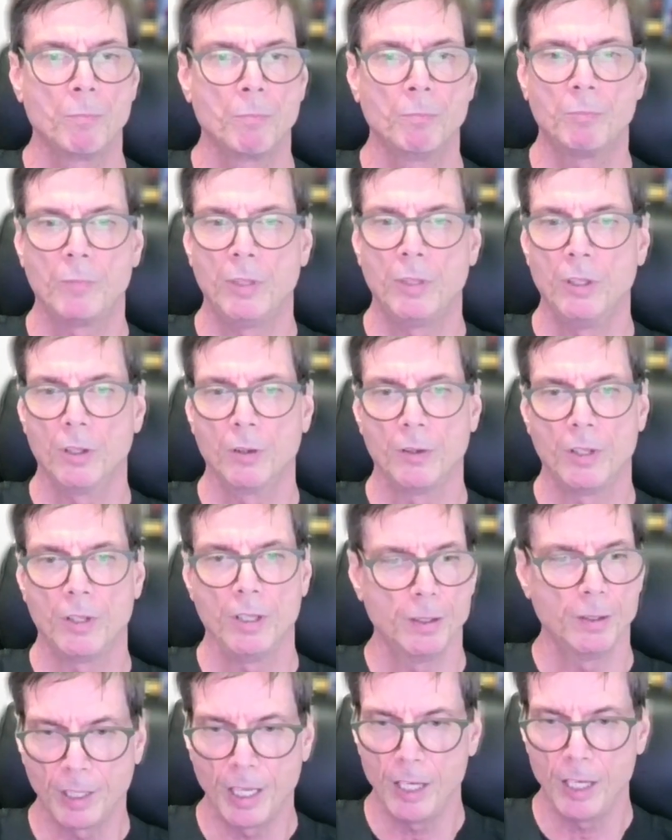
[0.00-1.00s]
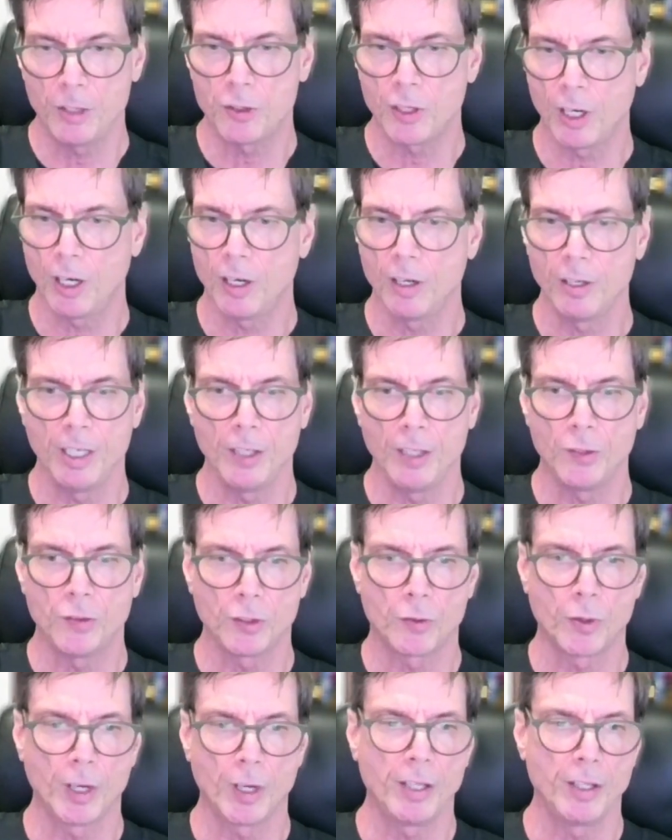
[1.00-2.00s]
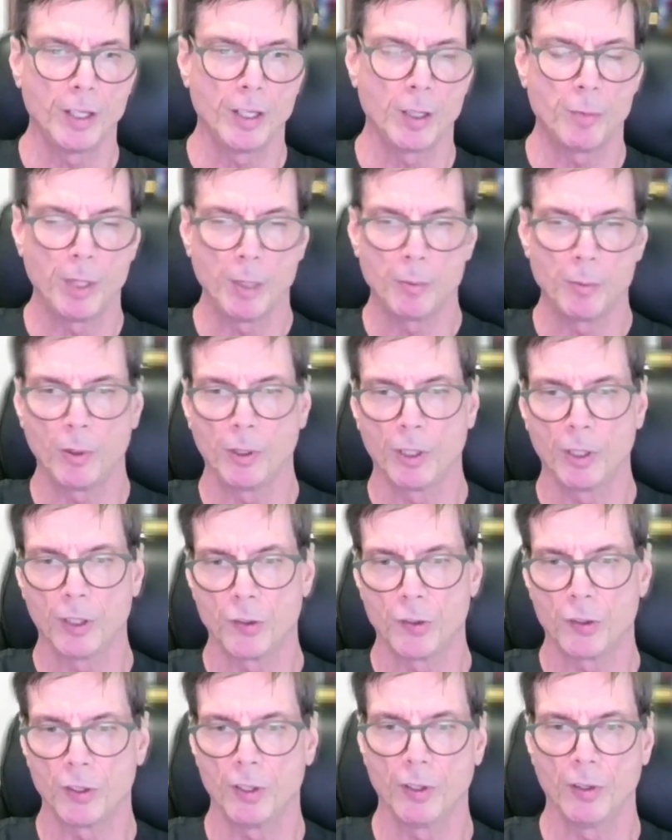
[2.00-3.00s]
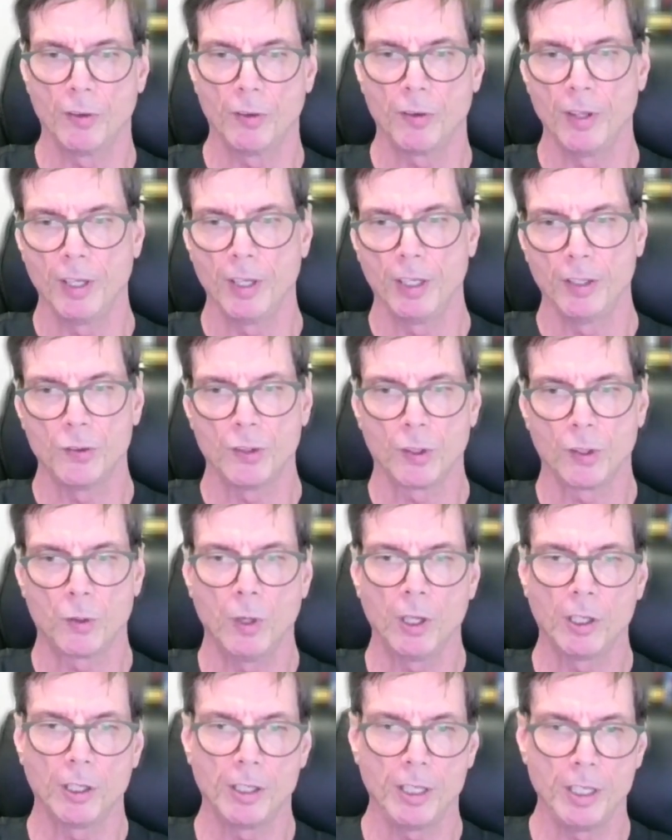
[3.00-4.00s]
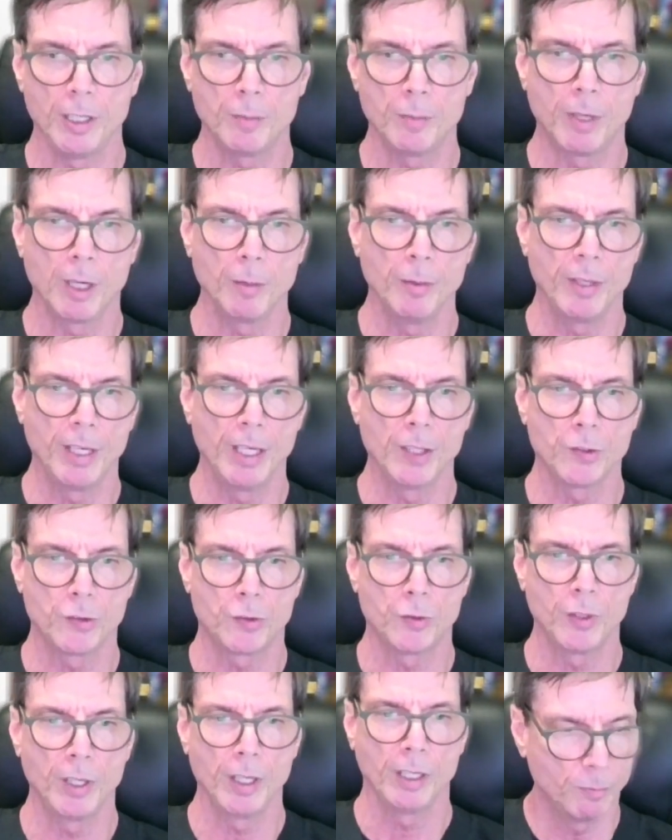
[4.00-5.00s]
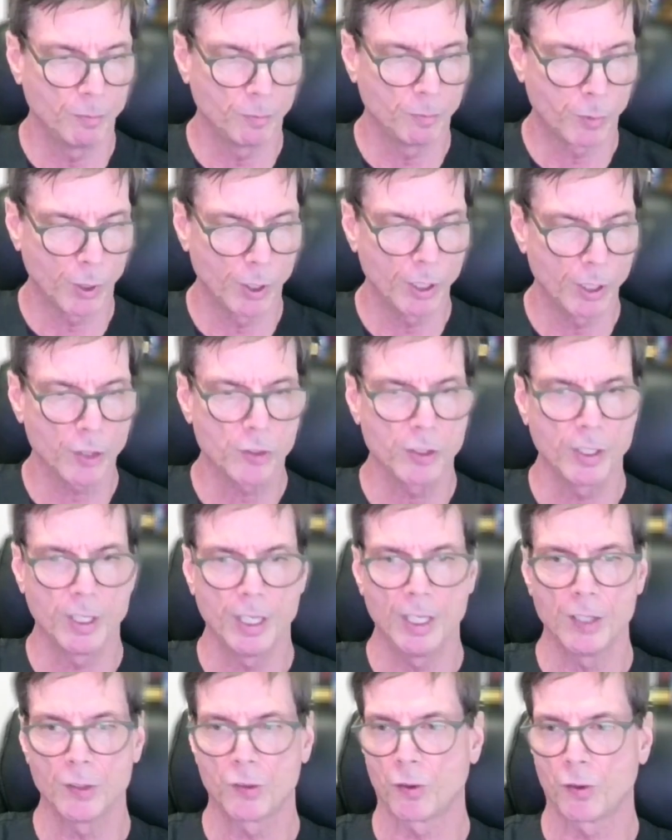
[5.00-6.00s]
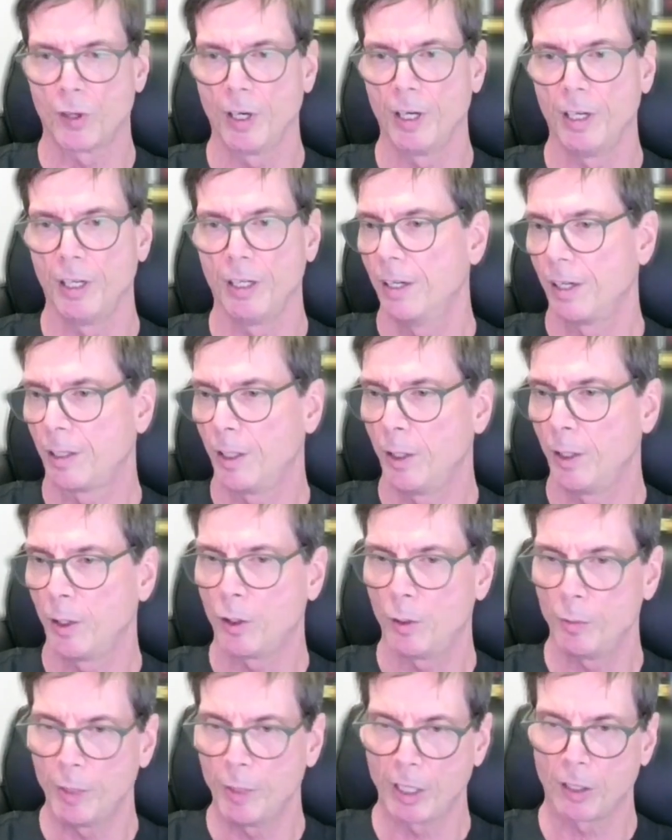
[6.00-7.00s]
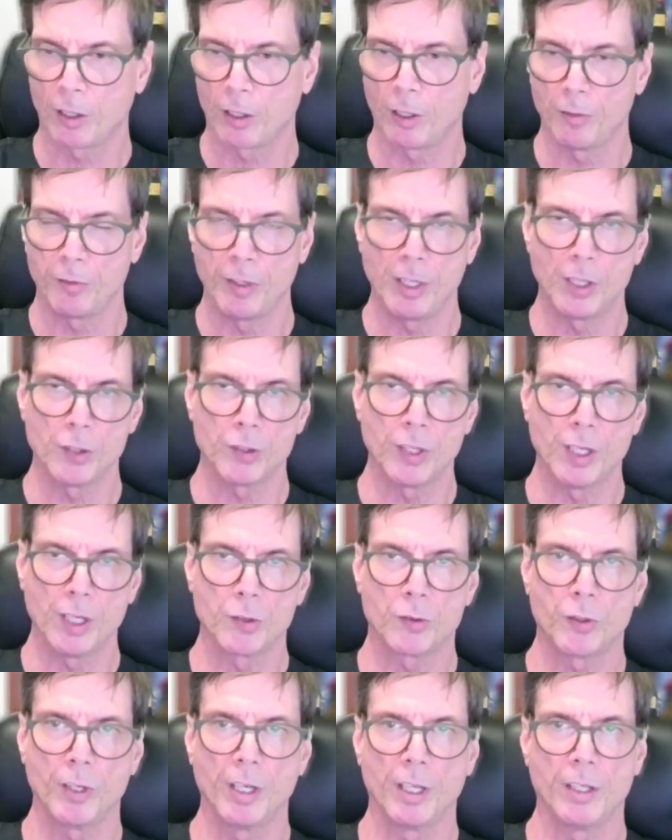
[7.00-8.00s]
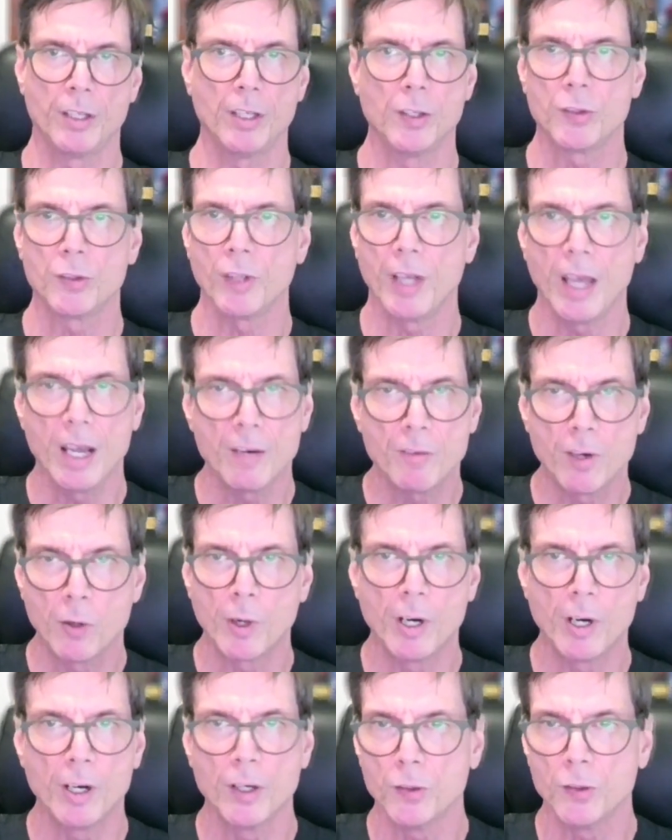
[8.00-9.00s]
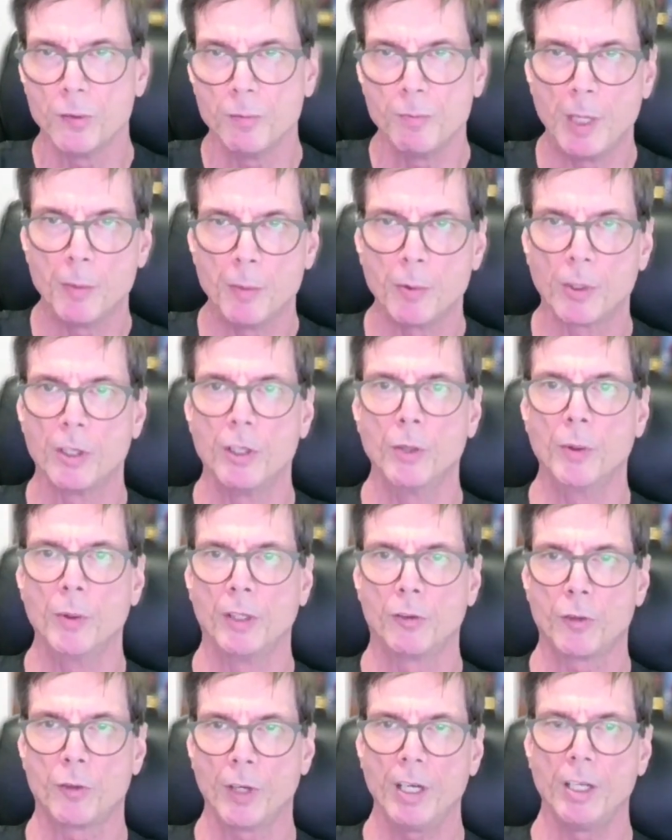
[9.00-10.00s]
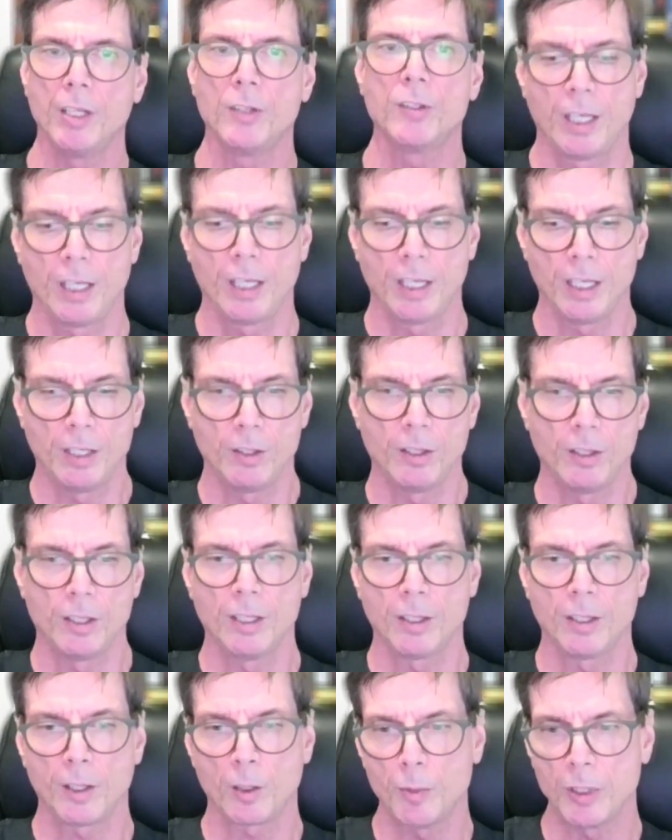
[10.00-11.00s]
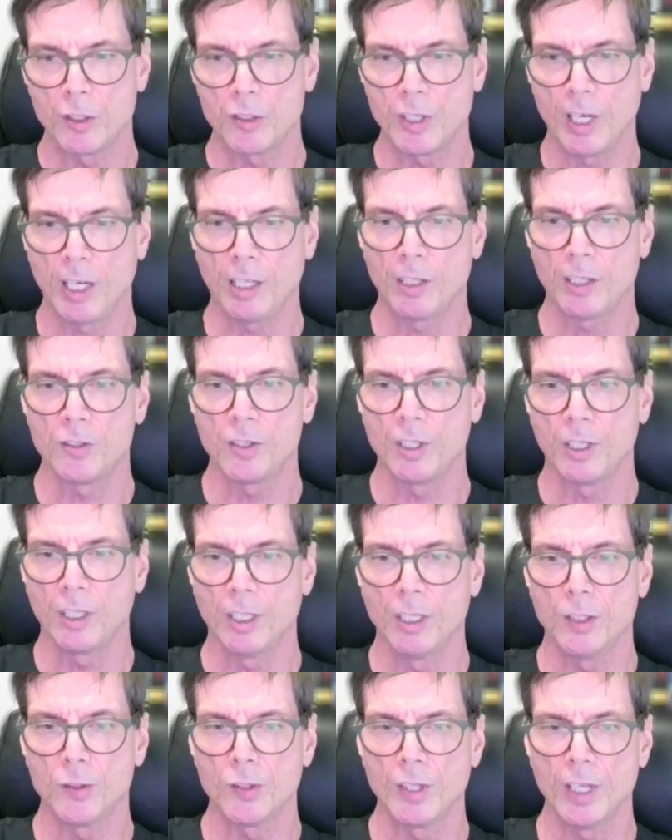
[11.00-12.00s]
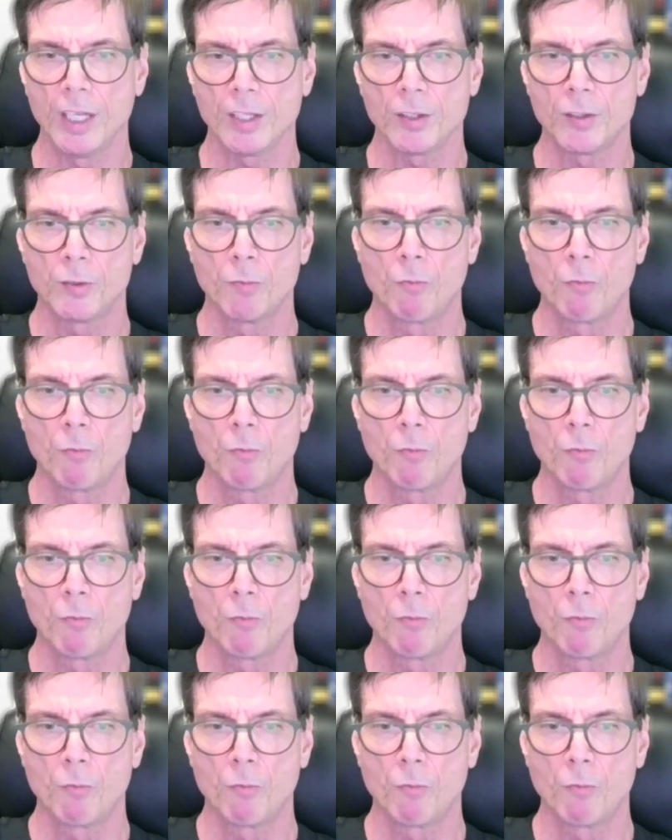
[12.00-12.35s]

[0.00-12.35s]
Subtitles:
the HR needs to train their people on certain things. The quality department has training. Production has training. Clinical medical affairs has training. There's everywhere people are doing trainings. And a little bit challenging is that,